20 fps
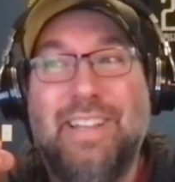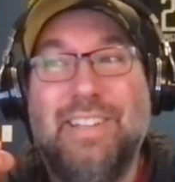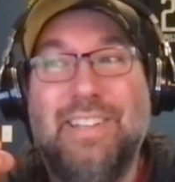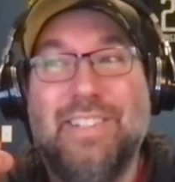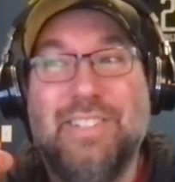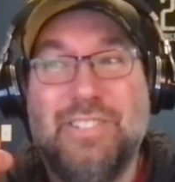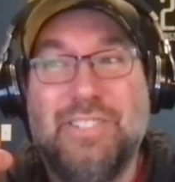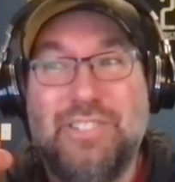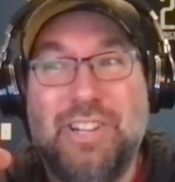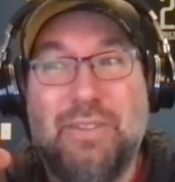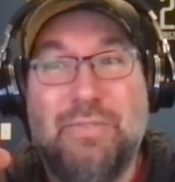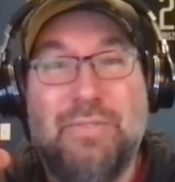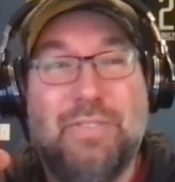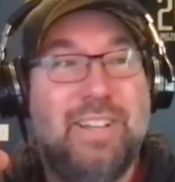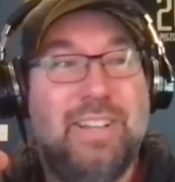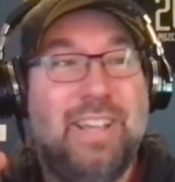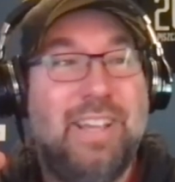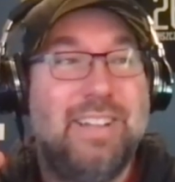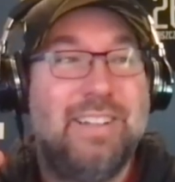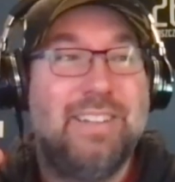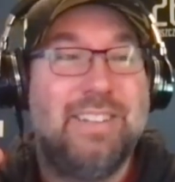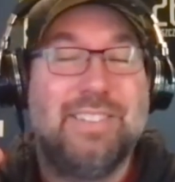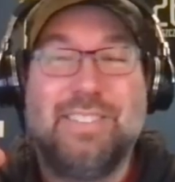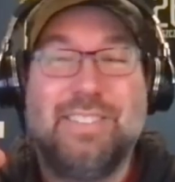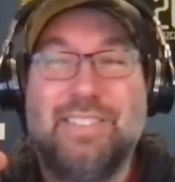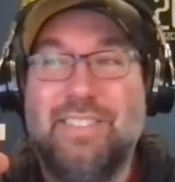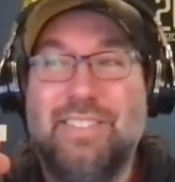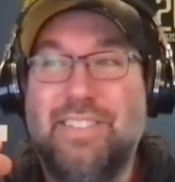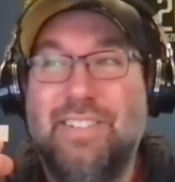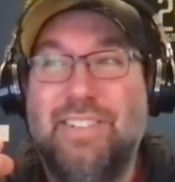Jeff Kent,
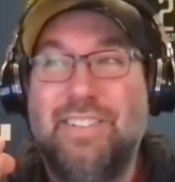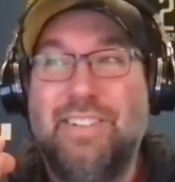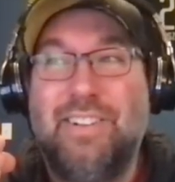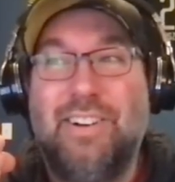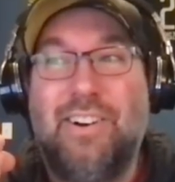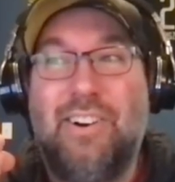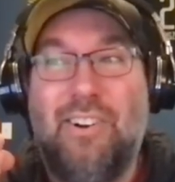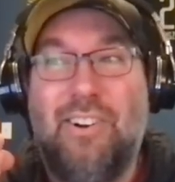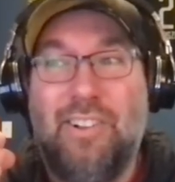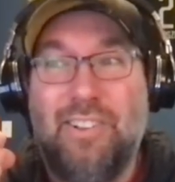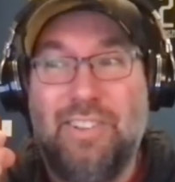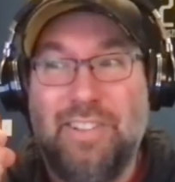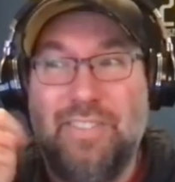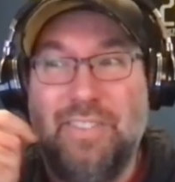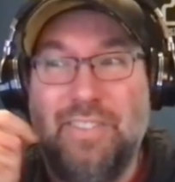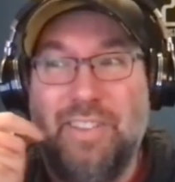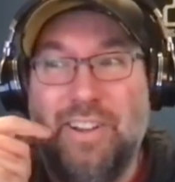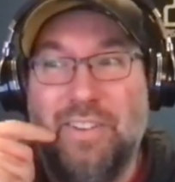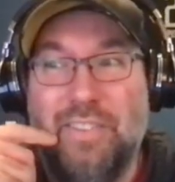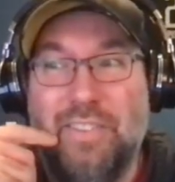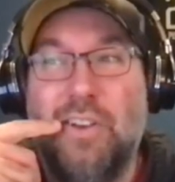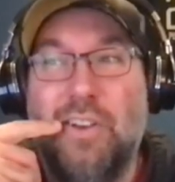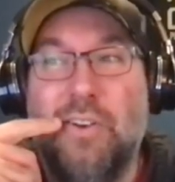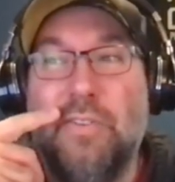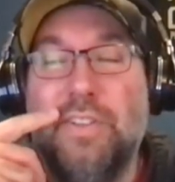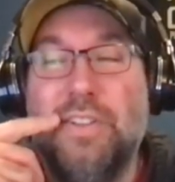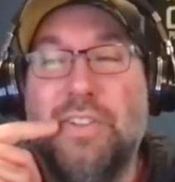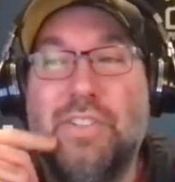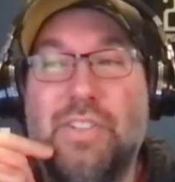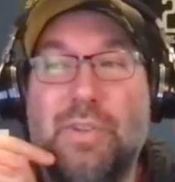all in there. The only
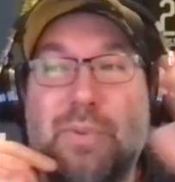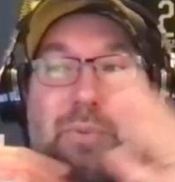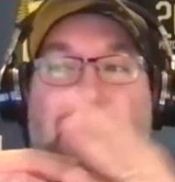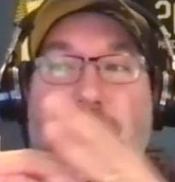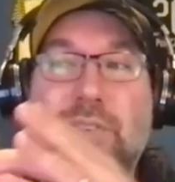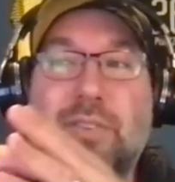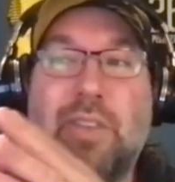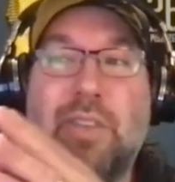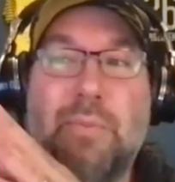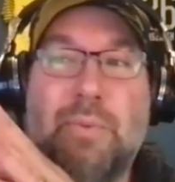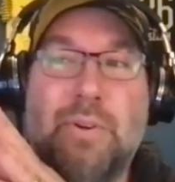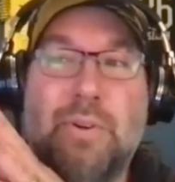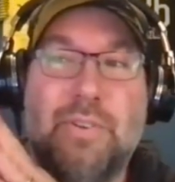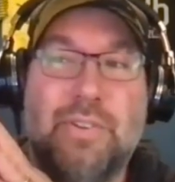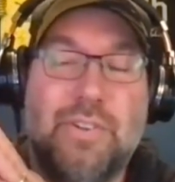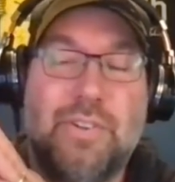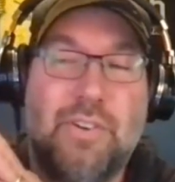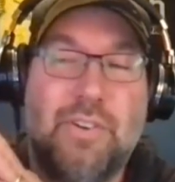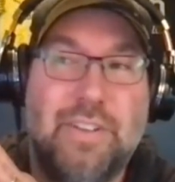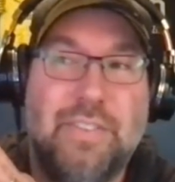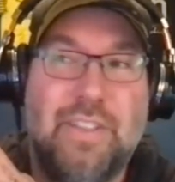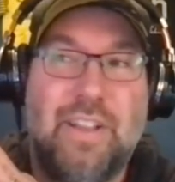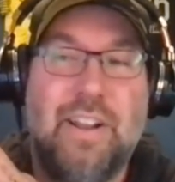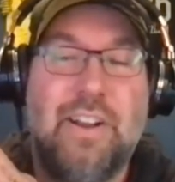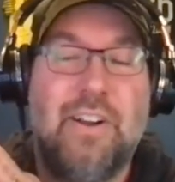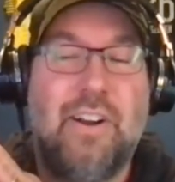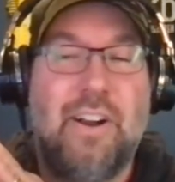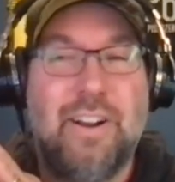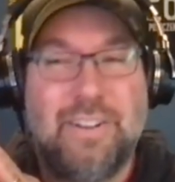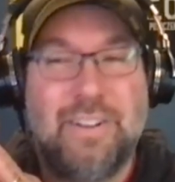two re- that we're returning that
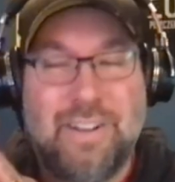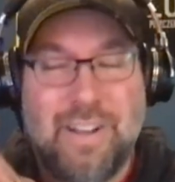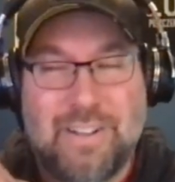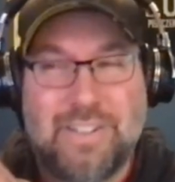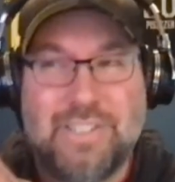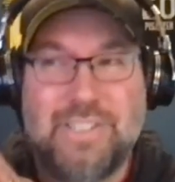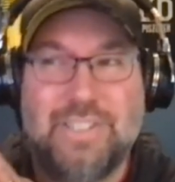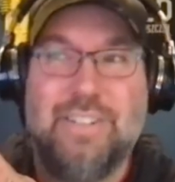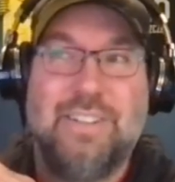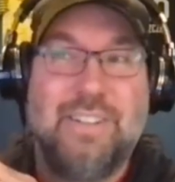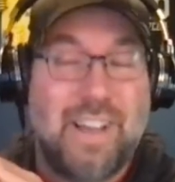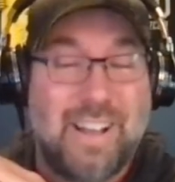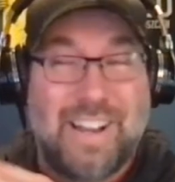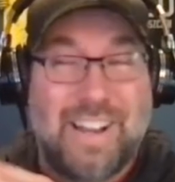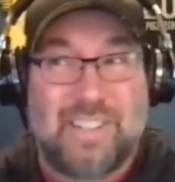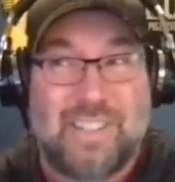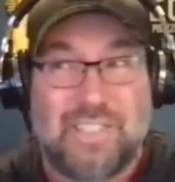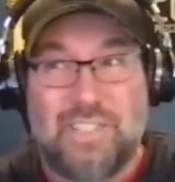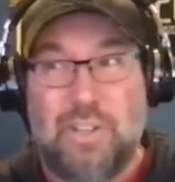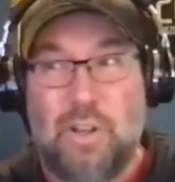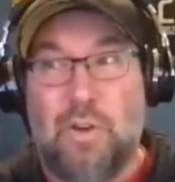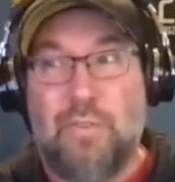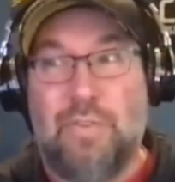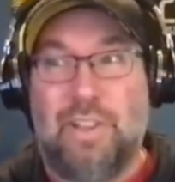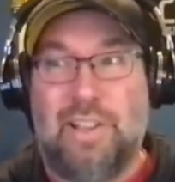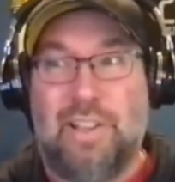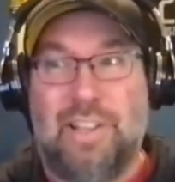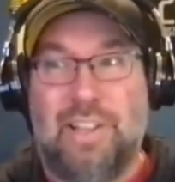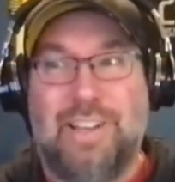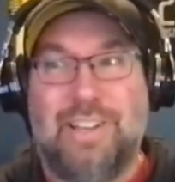are not actually, not actually over the
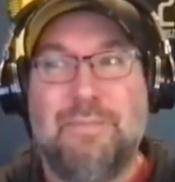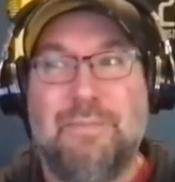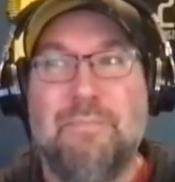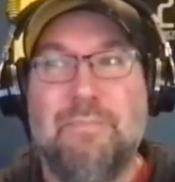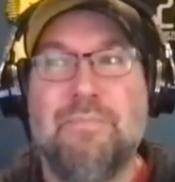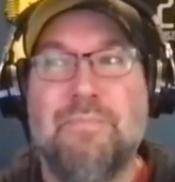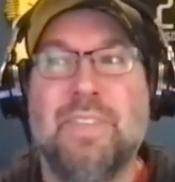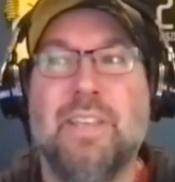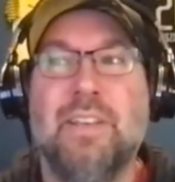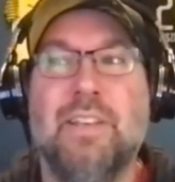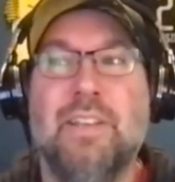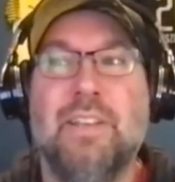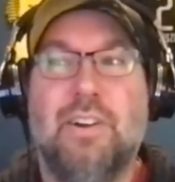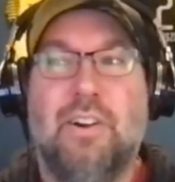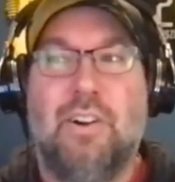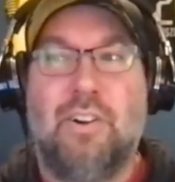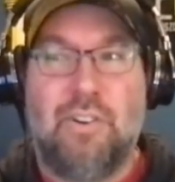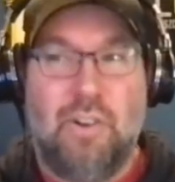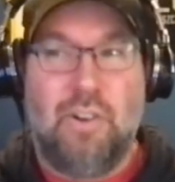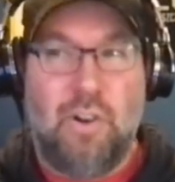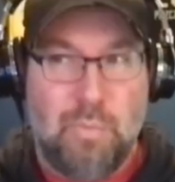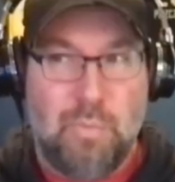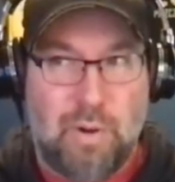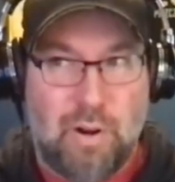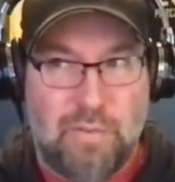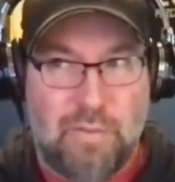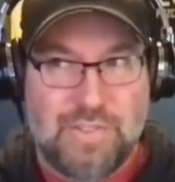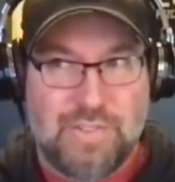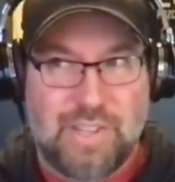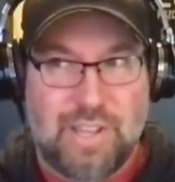line are Omar
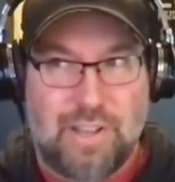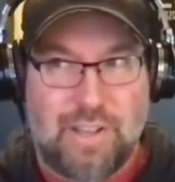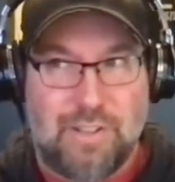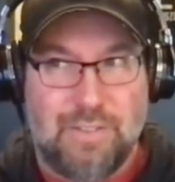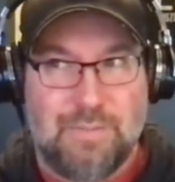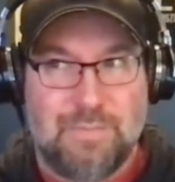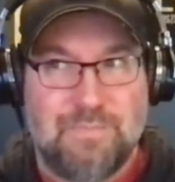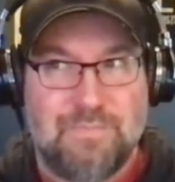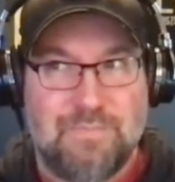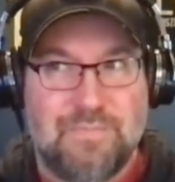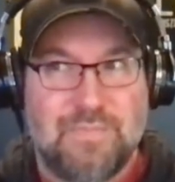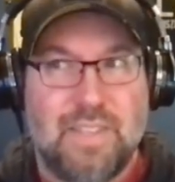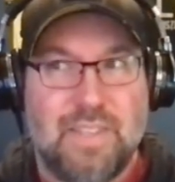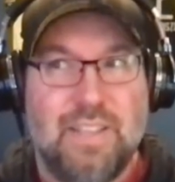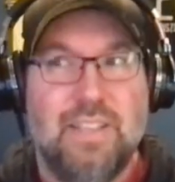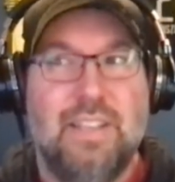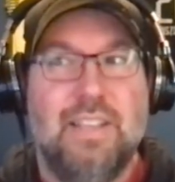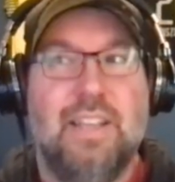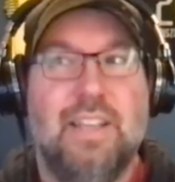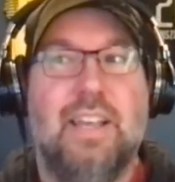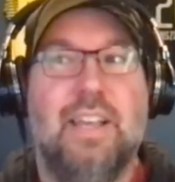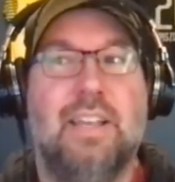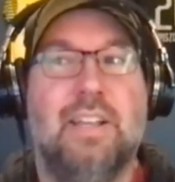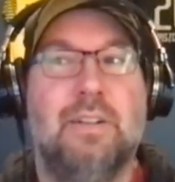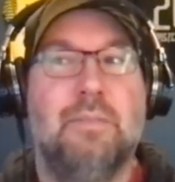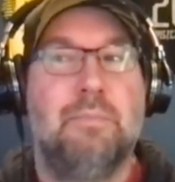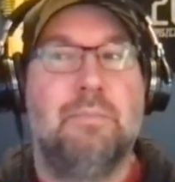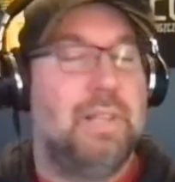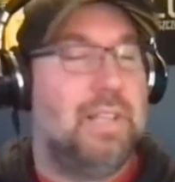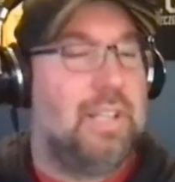Vizquel and
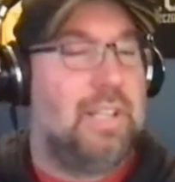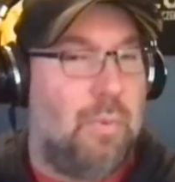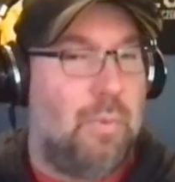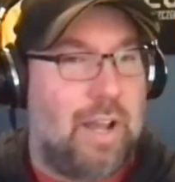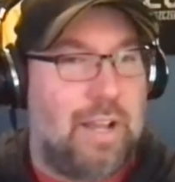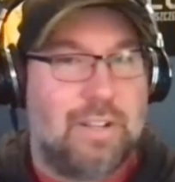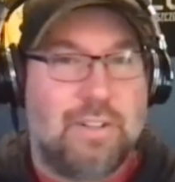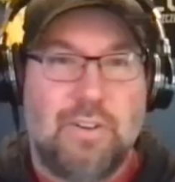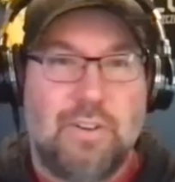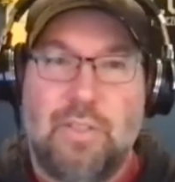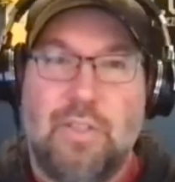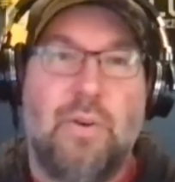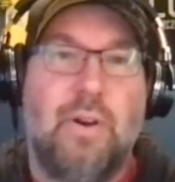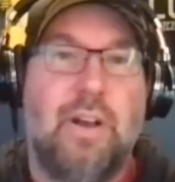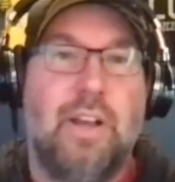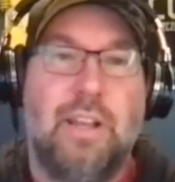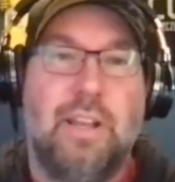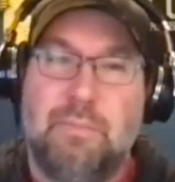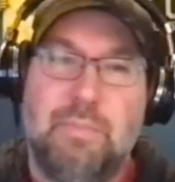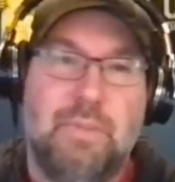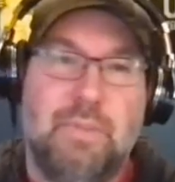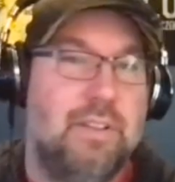Billy Wagner. Though I admit